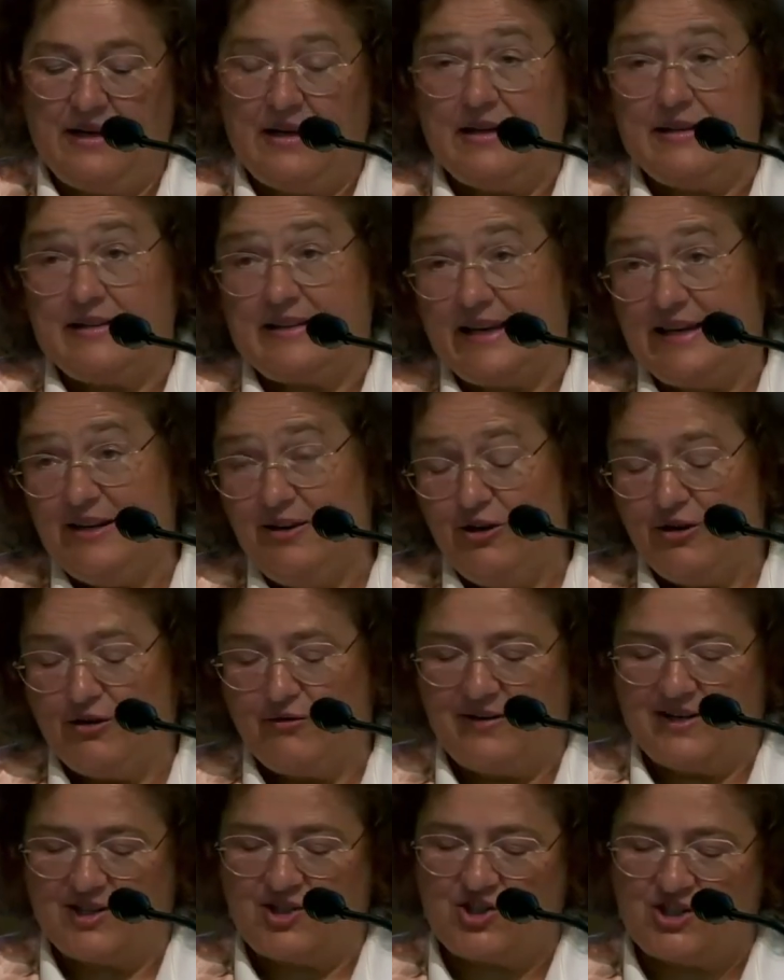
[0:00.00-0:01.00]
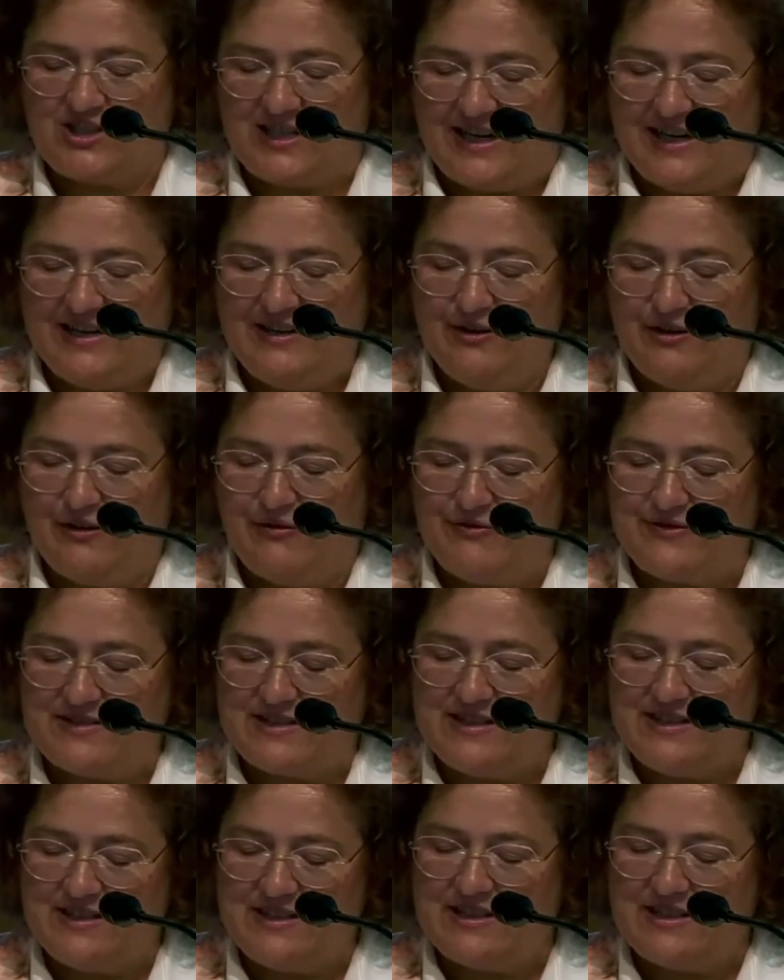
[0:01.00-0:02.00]
as
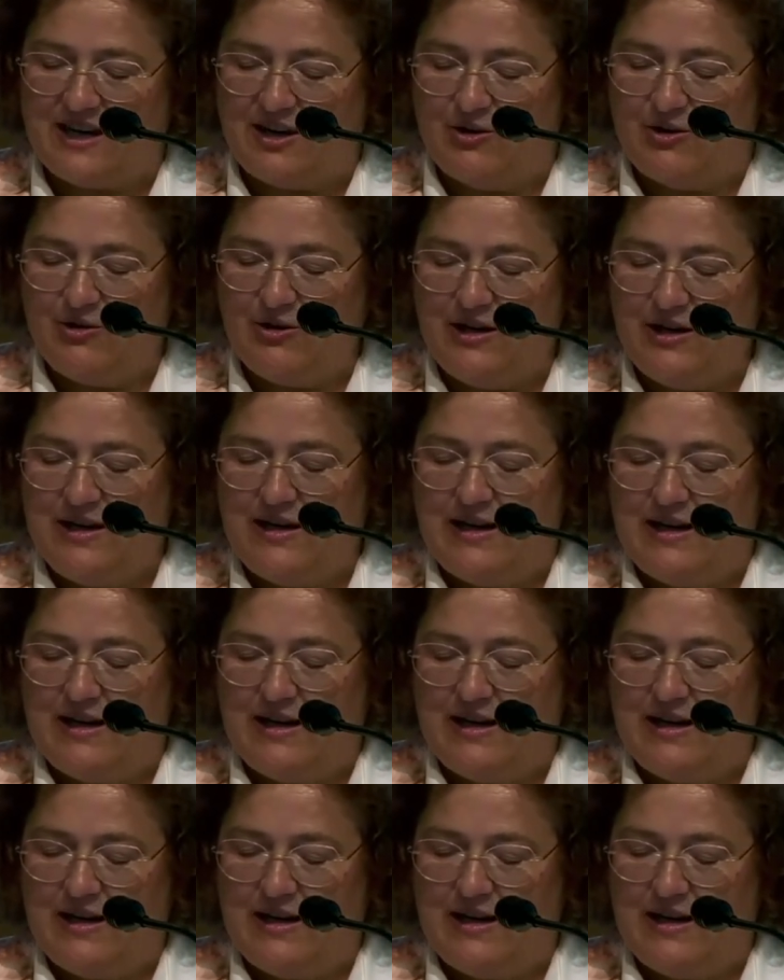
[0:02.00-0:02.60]
a teacher.